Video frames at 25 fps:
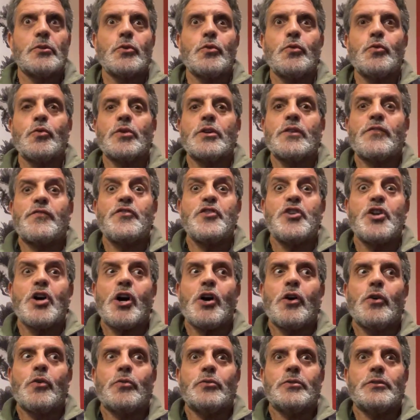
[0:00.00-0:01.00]
Who would have
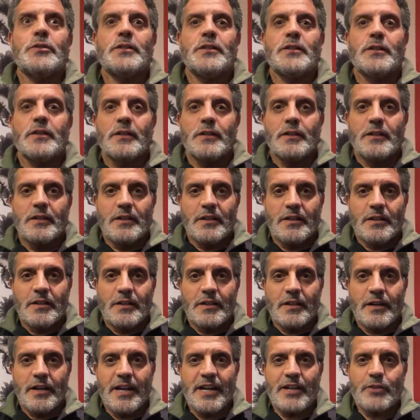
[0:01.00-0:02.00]
known?
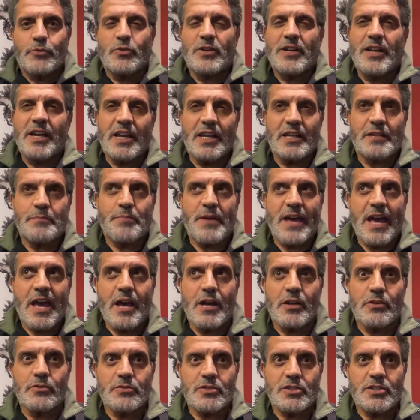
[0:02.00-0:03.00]
108
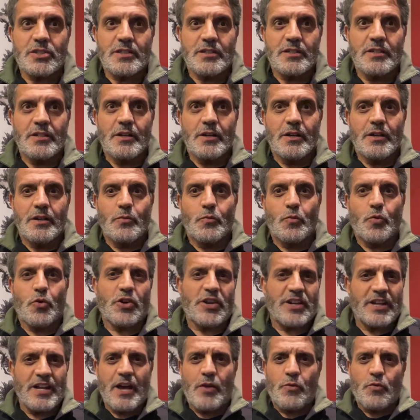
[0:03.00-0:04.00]
pounds,
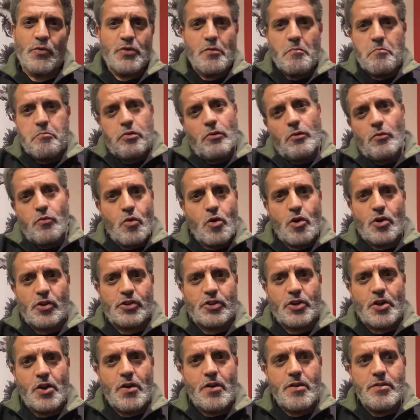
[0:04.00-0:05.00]
working out with a
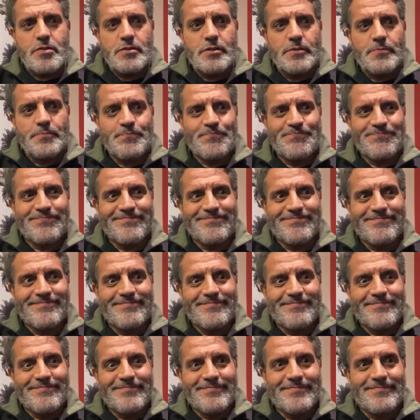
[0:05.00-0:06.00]
Bullworker,
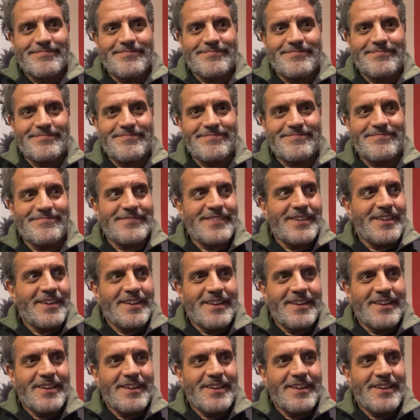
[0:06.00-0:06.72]
hmm,